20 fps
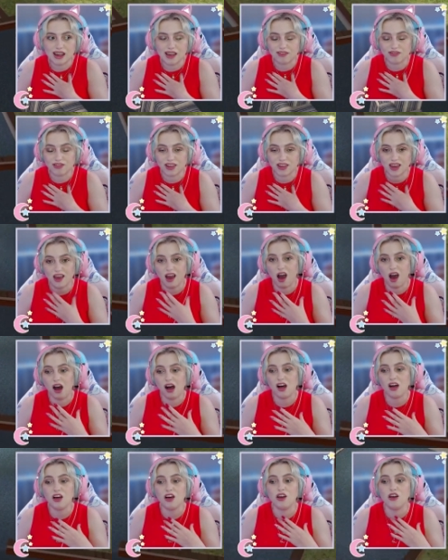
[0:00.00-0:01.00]
if they
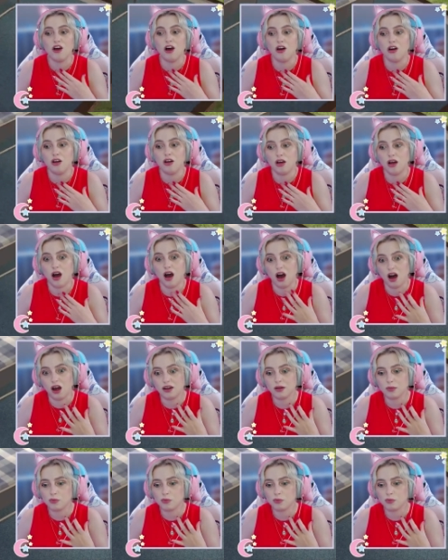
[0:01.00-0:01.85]
are or aren't